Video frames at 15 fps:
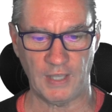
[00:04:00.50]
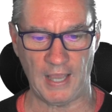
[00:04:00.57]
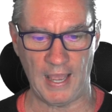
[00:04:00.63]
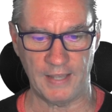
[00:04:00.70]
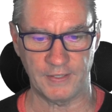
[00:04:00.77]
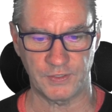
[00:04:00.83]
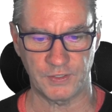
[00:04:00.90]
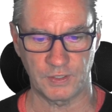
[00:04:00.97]

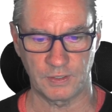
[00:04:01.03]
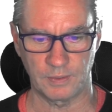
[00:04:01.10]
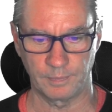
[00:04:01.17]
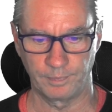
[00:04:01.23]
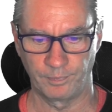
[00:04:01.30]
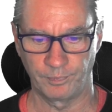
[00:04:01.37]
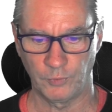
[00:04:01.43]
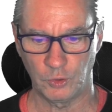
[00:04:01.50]
tasks
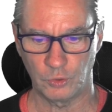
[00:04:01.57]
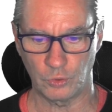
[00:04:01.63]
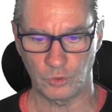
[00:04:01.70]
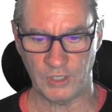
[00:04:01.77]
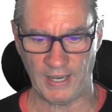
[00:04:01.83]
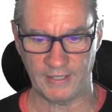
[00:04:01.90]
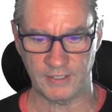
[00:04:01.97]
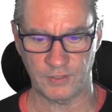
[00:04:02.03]
to
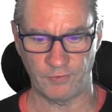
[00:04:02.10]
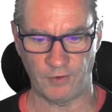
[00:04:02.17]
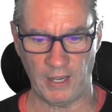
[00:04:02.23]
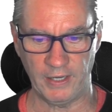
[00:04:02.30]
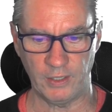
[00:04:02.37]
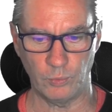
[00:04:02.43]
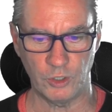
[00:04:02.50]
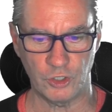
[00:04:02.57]
text
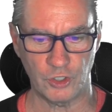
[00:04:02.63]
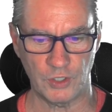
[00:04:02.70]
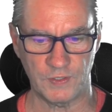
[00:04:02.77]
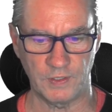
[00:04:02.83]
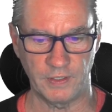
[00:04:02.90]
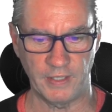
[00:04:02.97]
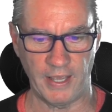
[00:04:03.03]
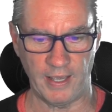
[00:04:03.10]
file, which is
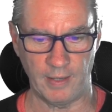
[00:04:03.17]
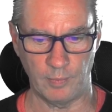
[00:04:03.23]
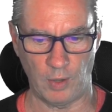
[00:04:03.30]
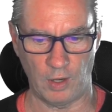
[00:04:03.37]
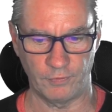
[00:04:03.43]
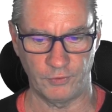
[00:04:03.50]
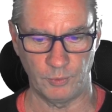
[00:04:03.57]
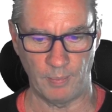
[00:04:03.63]
the name
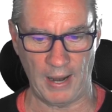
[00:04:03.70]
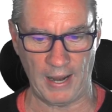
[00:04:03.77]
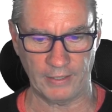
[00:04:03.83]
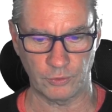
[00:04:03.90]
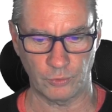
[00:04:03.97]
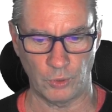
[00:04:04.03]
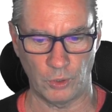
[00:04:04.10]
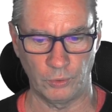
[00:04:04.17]
of the
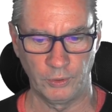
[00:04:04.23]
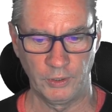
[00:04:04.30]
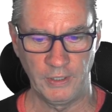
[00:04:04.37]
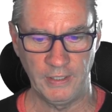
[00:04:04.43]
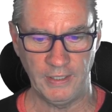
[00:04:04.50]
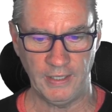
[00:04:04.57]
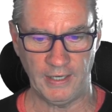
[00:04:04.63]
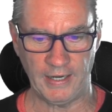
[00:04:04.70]
macro,
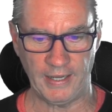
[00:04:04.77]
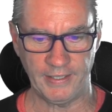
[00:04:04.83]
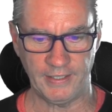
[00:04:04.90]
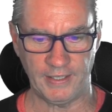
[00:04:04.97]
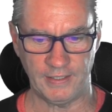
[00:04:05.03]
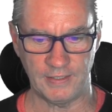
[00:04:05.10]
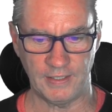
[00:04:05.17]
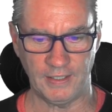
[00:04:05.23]
and I
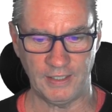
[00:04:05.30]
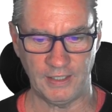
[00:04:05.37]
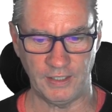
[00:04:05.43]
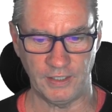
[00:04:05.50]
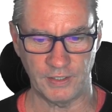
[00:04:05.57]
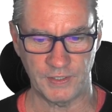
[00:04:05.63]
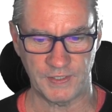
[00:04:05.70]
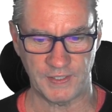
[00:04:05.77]
can
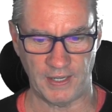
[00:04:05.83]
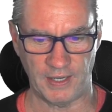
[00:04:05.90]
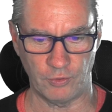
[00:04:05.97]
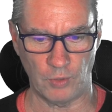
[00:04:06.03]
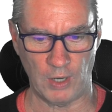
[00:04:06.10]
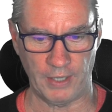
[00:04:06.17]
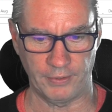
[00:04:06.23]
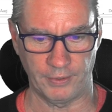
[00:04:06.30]
here say
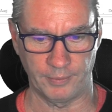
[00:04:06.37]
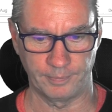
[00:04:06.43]
Run.